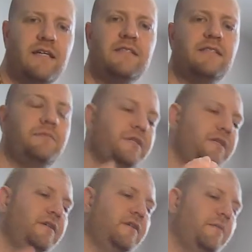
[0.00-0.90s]
So it's
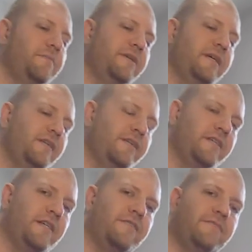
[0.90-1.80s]
pretty complicated.
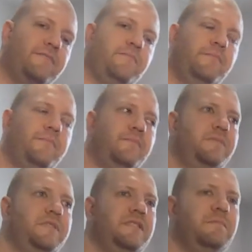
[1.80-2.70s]
You're kind of
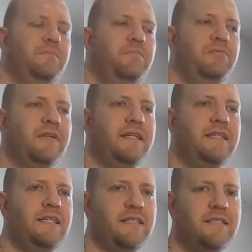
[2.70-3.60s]

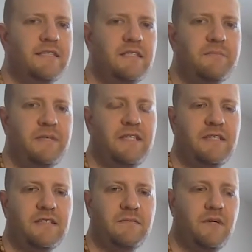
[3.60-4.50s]
blending and spinning this